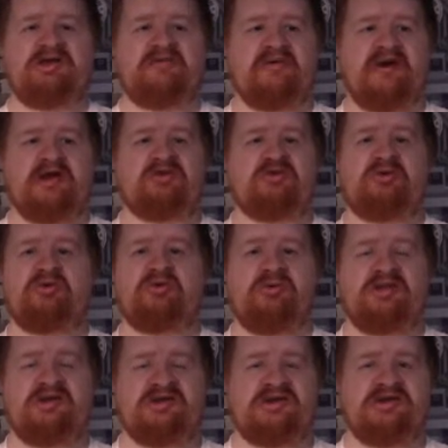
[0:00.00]
I don't know
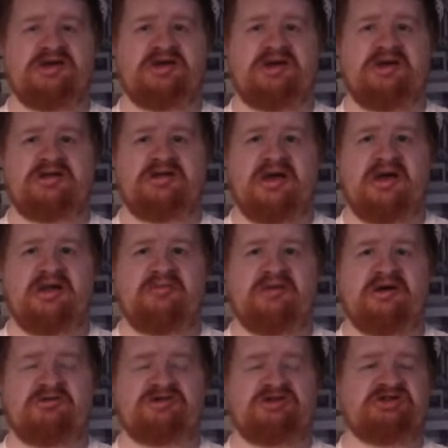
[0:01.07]
whether he did it to anyone
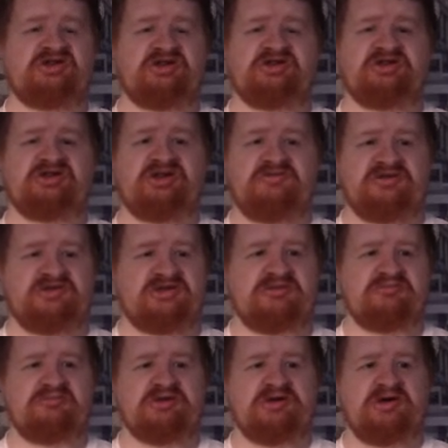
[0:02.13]
else, it's such a shame, he
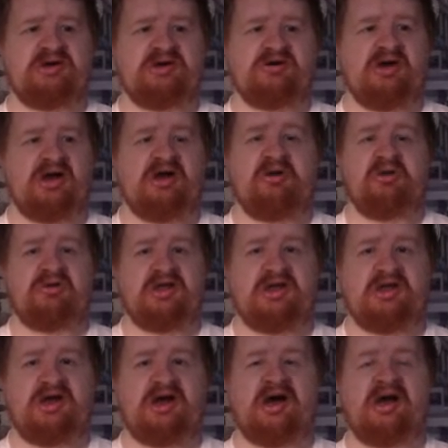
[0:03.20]
seemed an
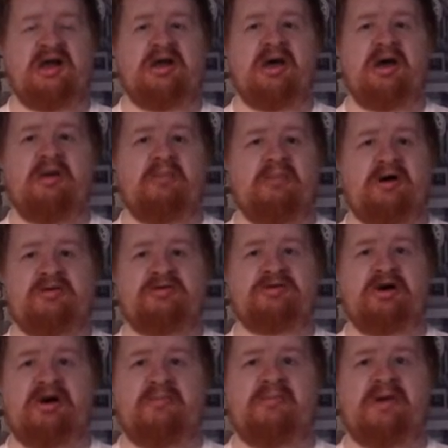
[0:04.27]
okay guy, but to
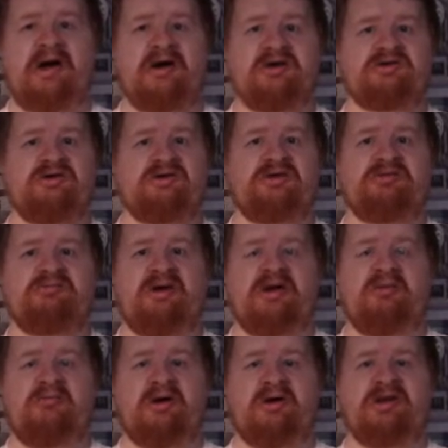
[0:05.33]
come back, suddenly
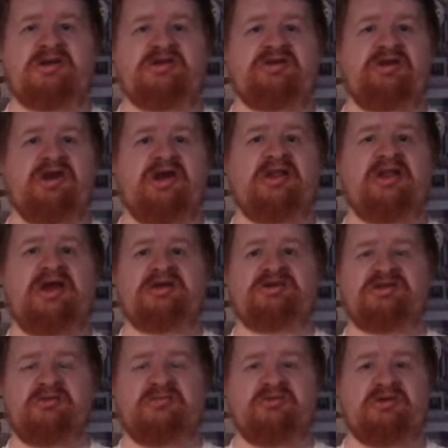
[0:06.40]
demand money and threaten
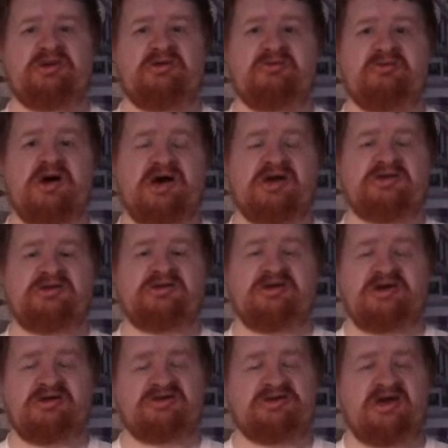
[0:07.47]
SWE, who
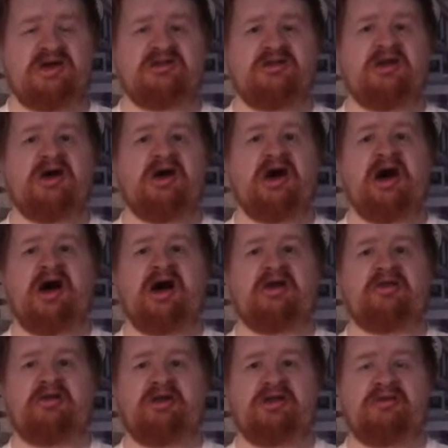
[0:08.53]
I said, I
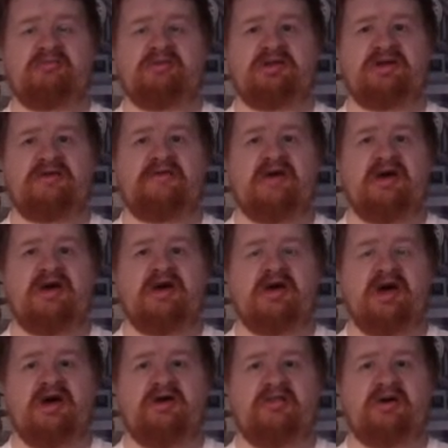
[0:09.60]
thoroughly believe
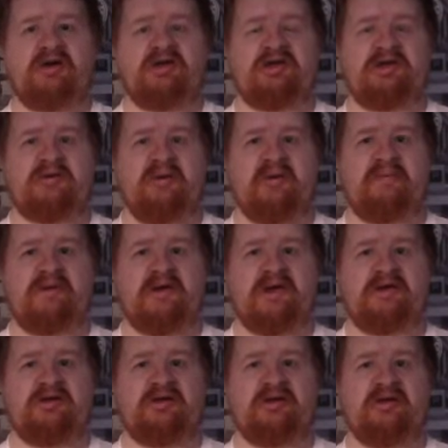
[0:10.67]
that he
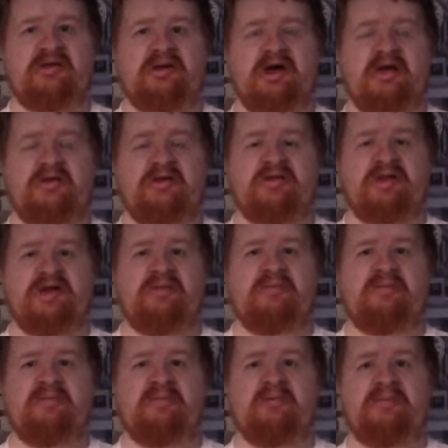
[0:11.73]
paid, that they
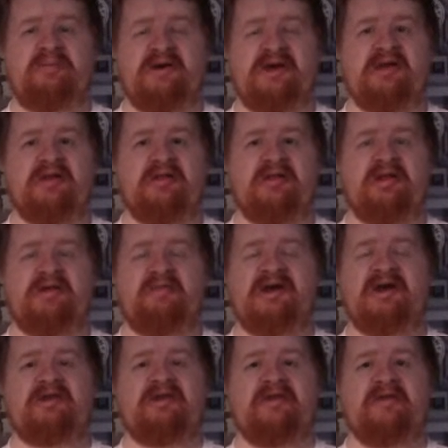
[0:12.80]
were paid, they
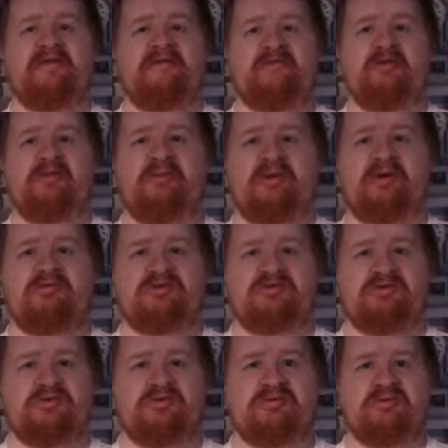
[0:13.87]
paid the full amount
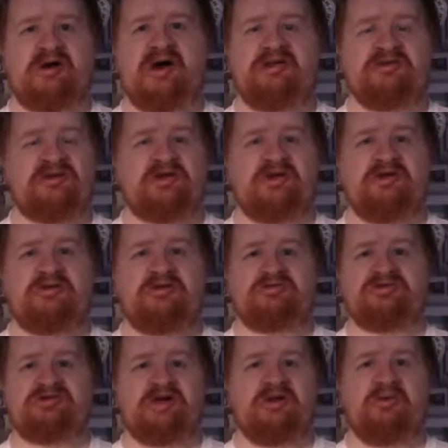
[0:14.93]
to Anthony,
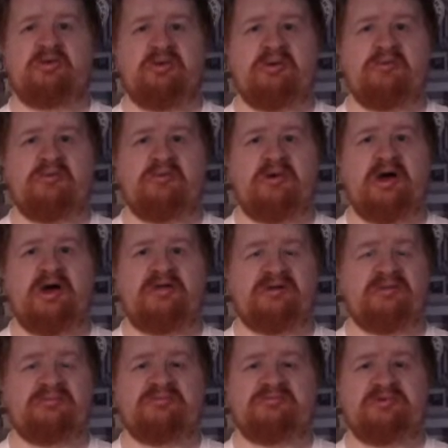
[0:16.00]
Chyna, who
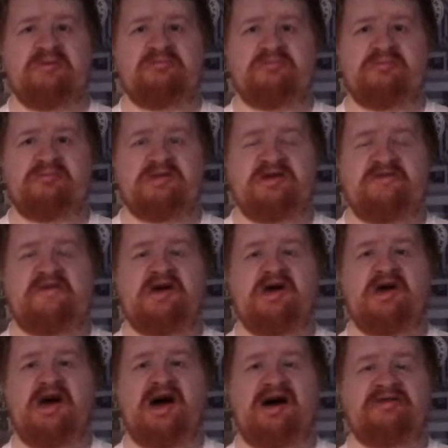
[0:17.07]
I believe
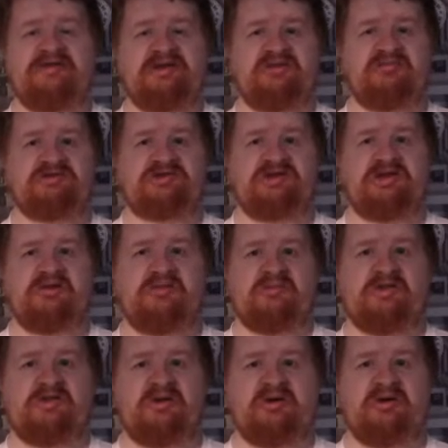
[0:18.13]
Anthony was dealing
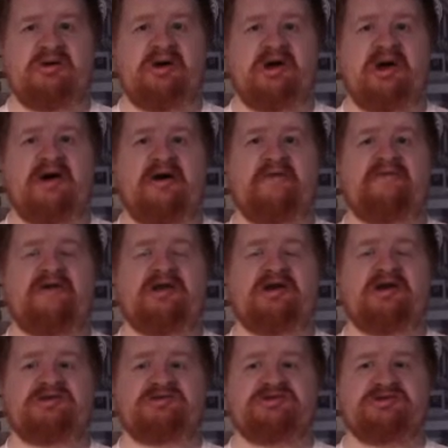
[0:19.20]
with her
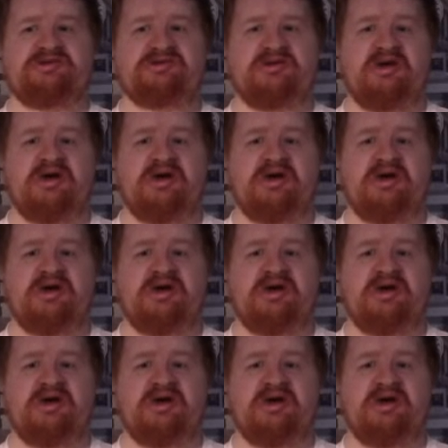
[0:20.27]
finances.